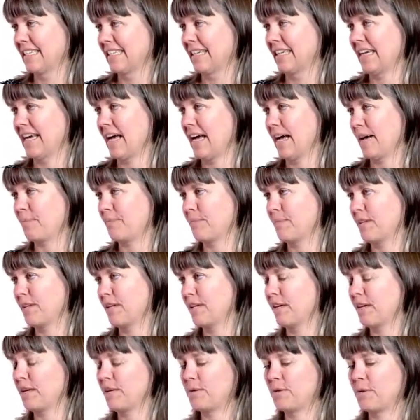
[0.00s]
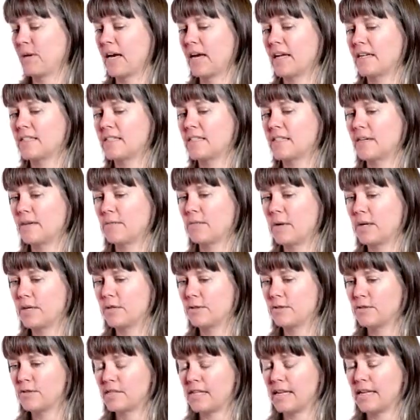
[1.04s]
and when
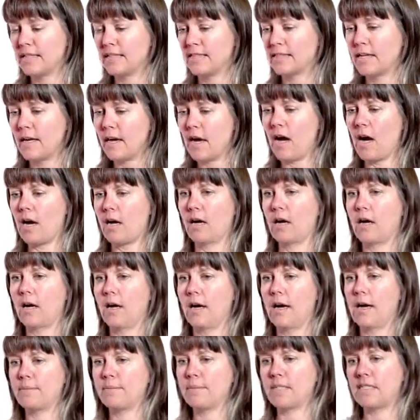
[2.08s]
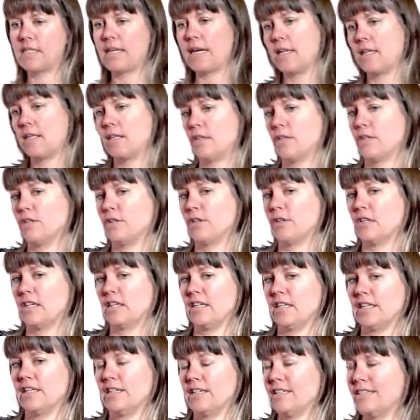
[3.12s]
you sense, I'm standing
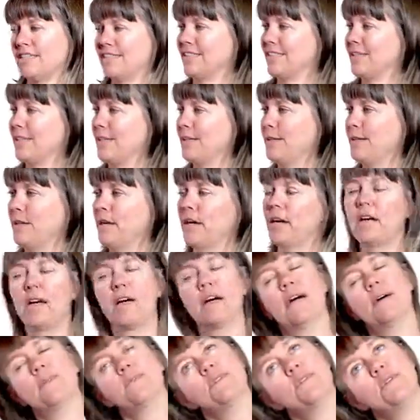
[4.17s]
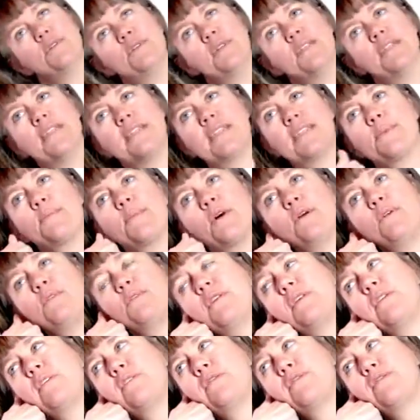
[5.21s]
crooked, I'm doing this, I'm
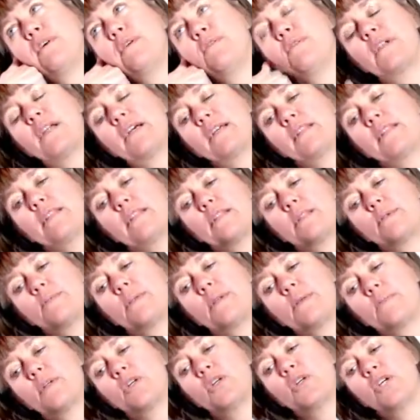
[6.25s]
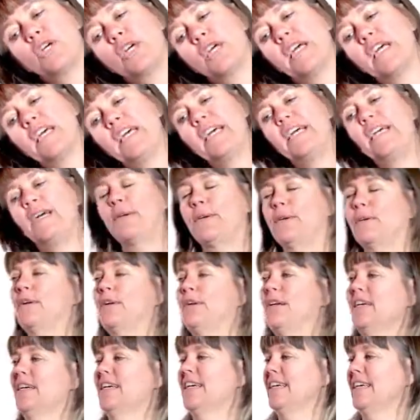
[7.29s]
holding the phone like this when I'm cooking, or
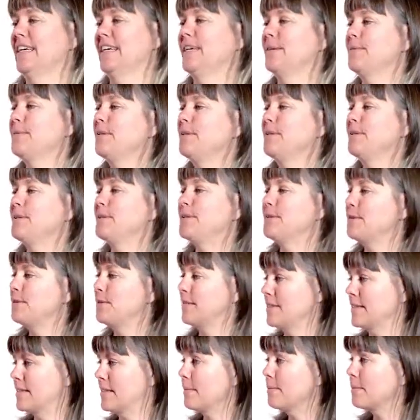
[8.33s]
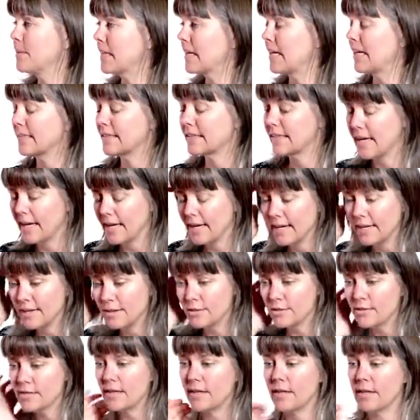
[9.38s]
when you're doing something like that and
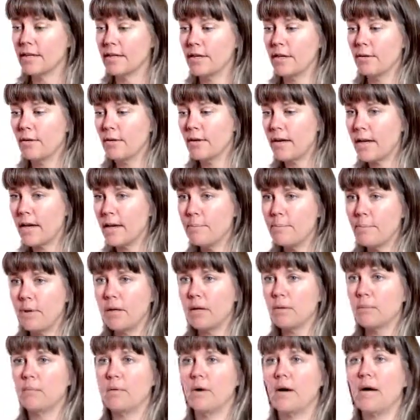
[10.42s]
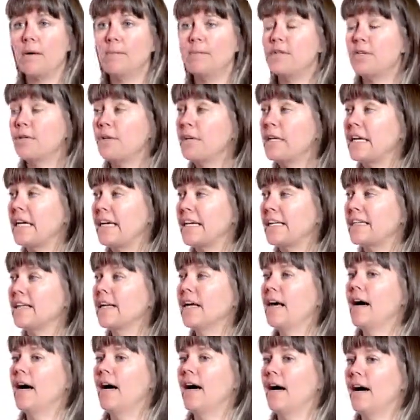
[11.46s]
you suddenly go, light bulb, I'm doing it,
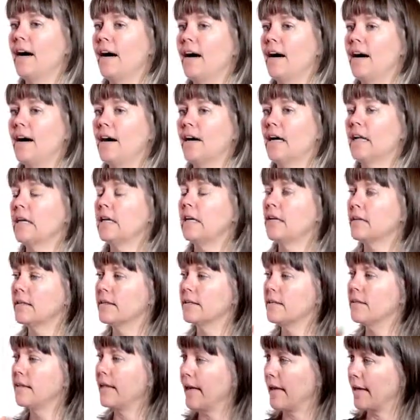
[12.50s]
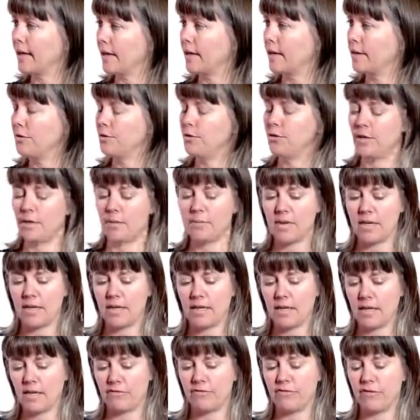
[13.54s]
then you can make
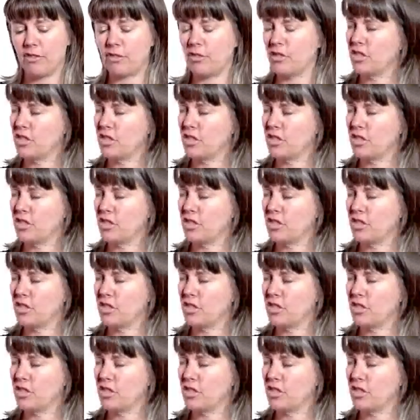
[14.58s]
an effort to